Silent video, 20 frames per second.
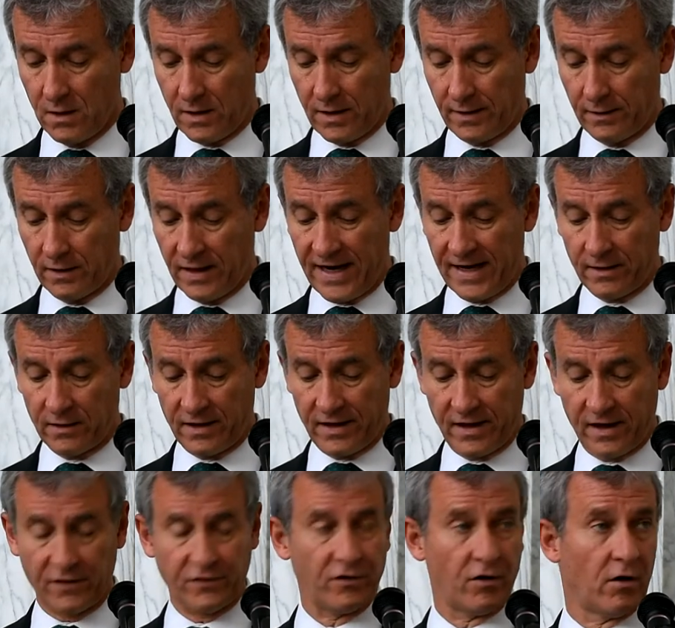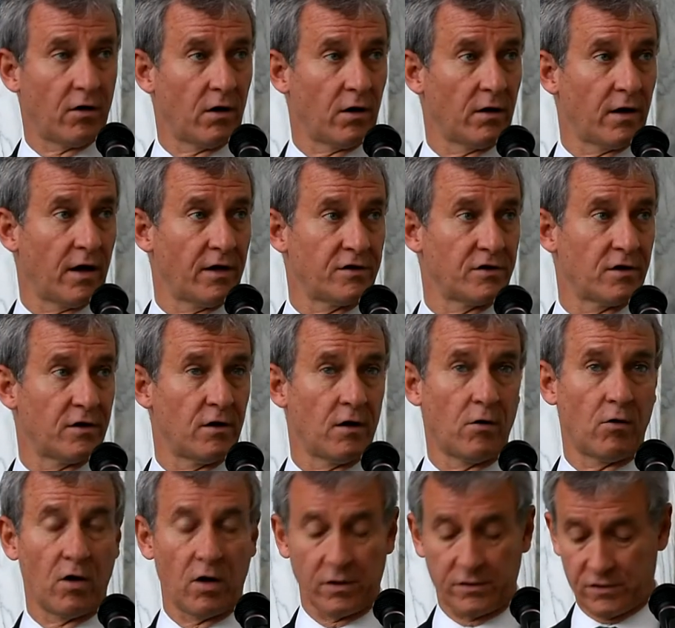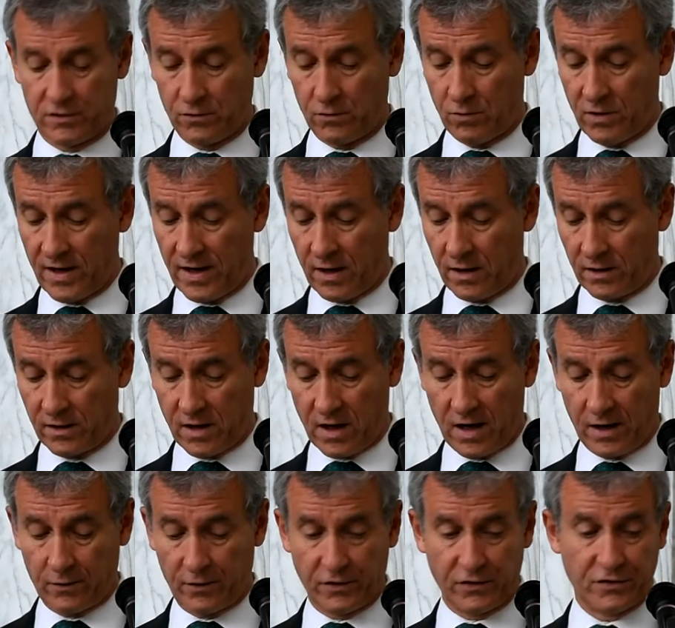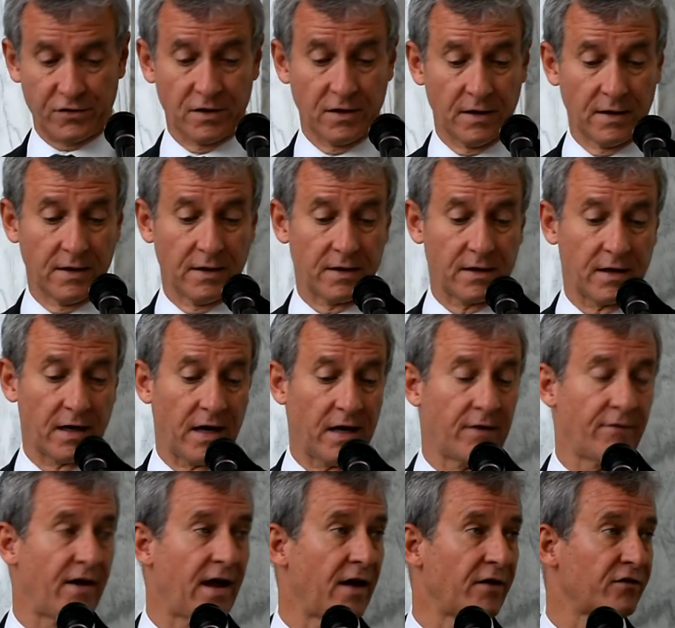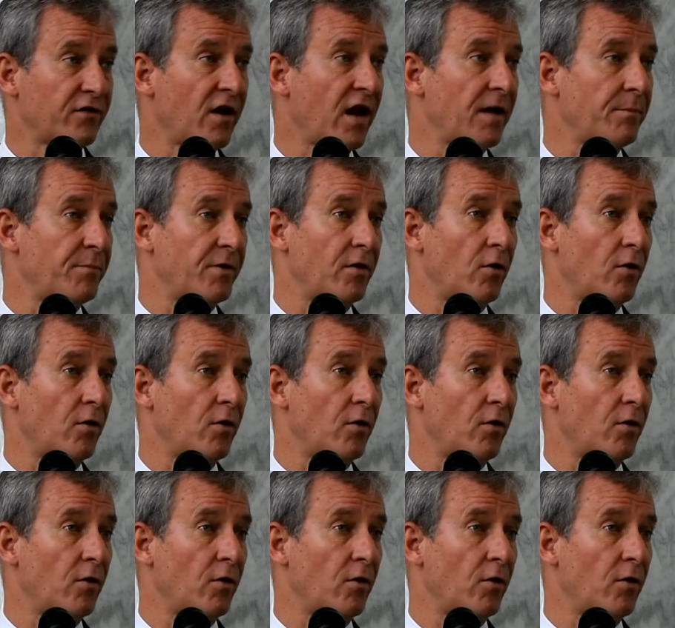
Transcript: And lately, as you know all too well, Congress kind of has not been